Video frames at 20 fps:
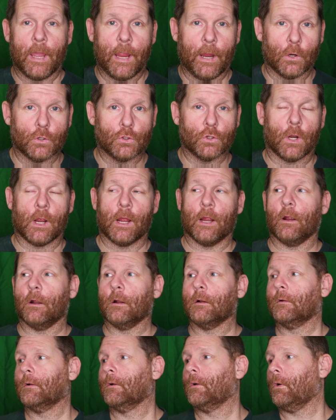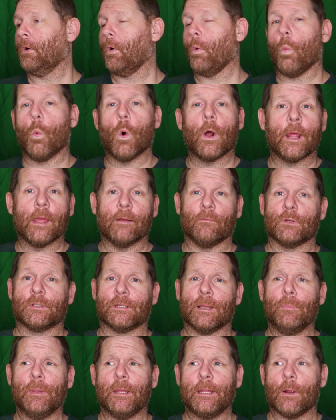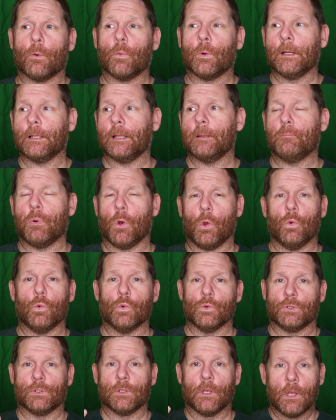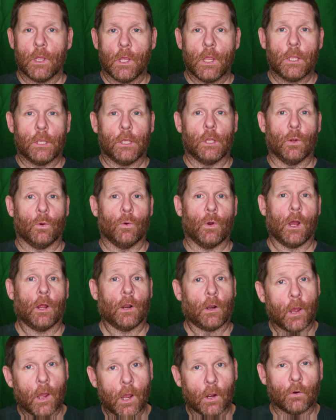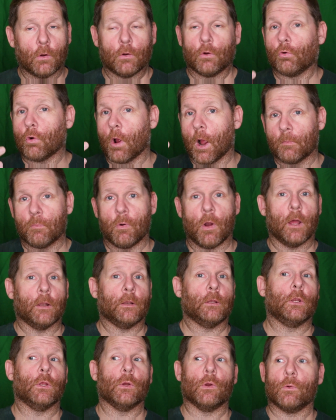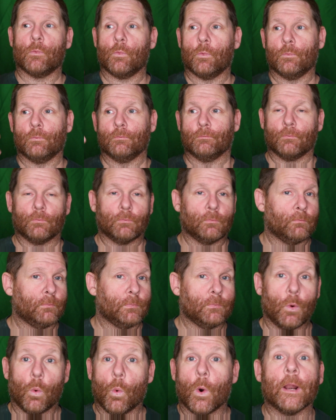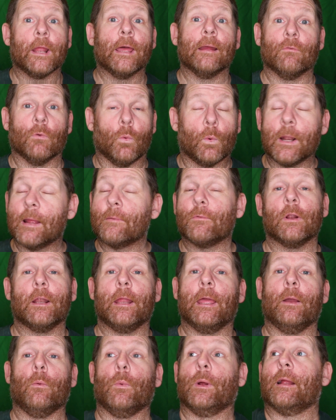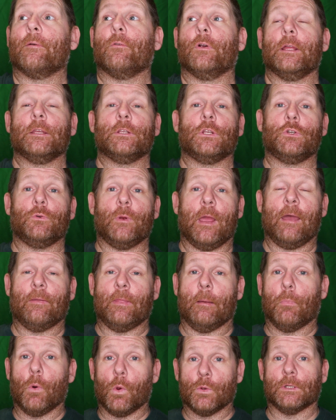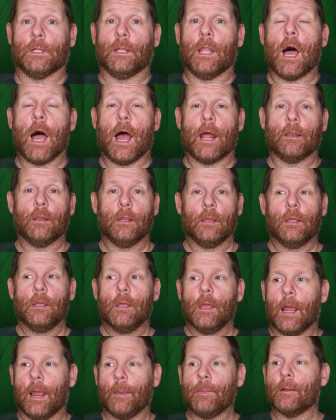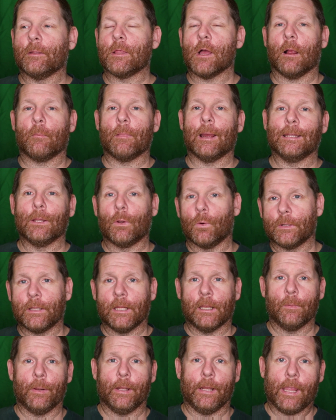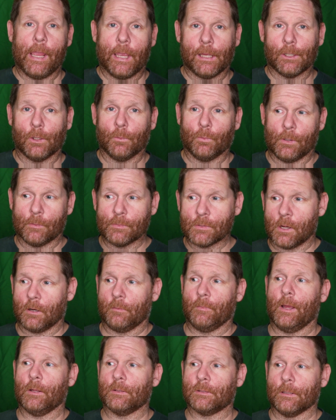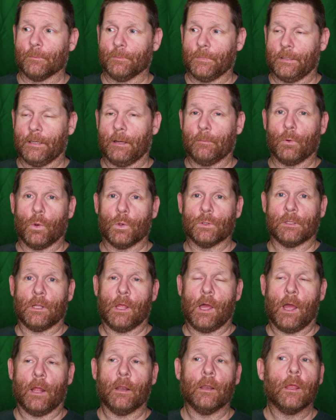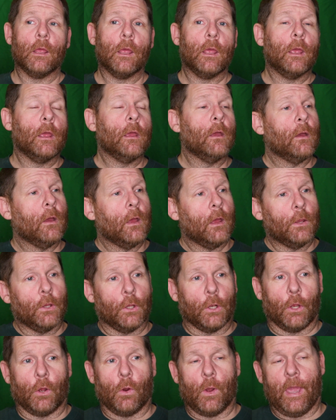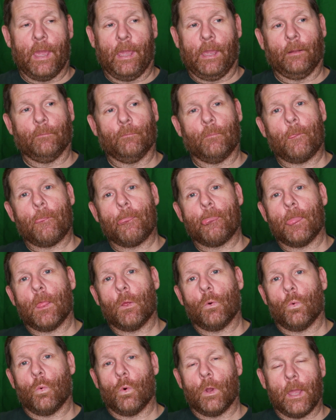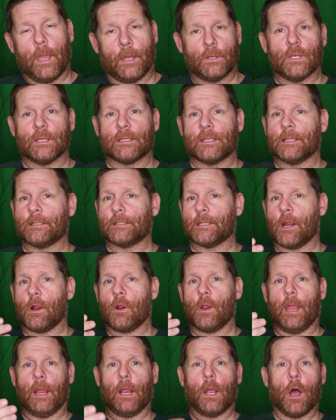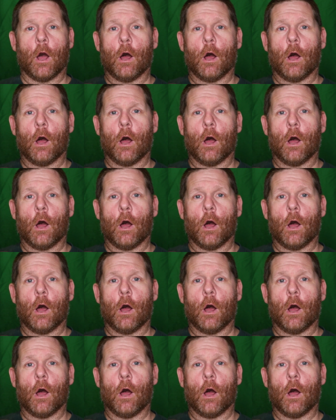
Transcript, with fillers: hair dryer, whatever, something that really pulls, you know, a, a crock pot, you know, whatever, whatever it, whatever it is that you have that pulls a lot. I'm not talking about a little teeny weeny can opener. I'm talking about something that pulls a lot, you know, and it just sits there and